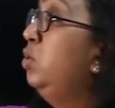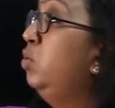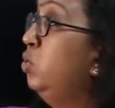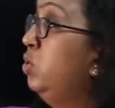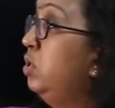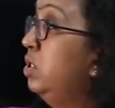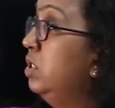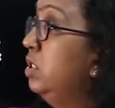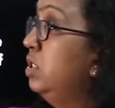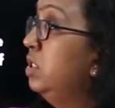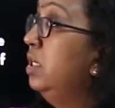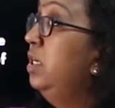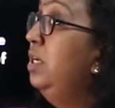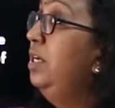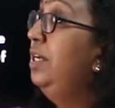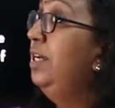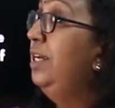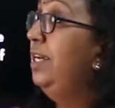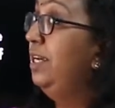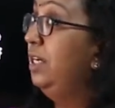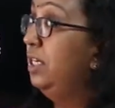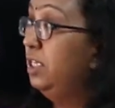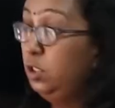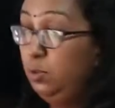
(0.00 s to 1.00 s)
users,
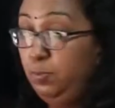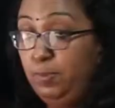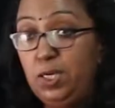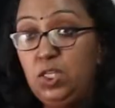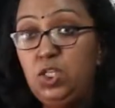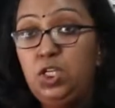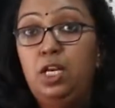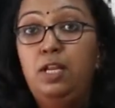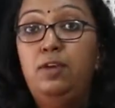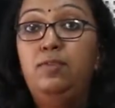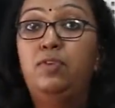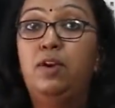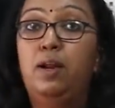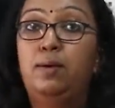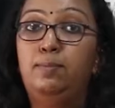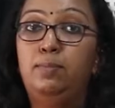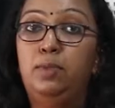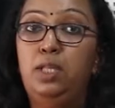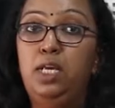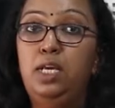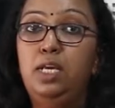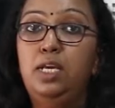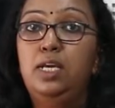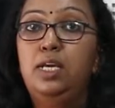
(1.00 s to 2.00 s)
especially from
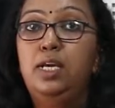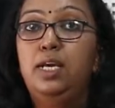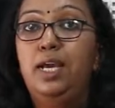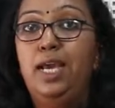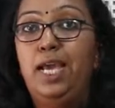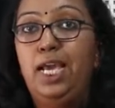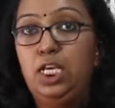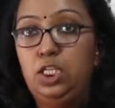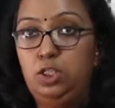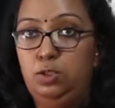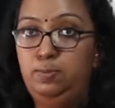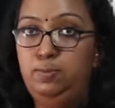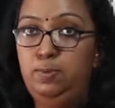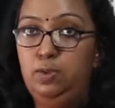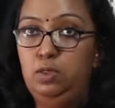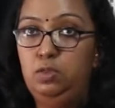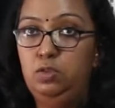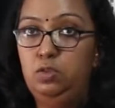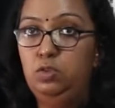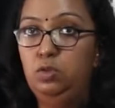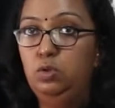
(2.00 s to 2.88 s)
the expert.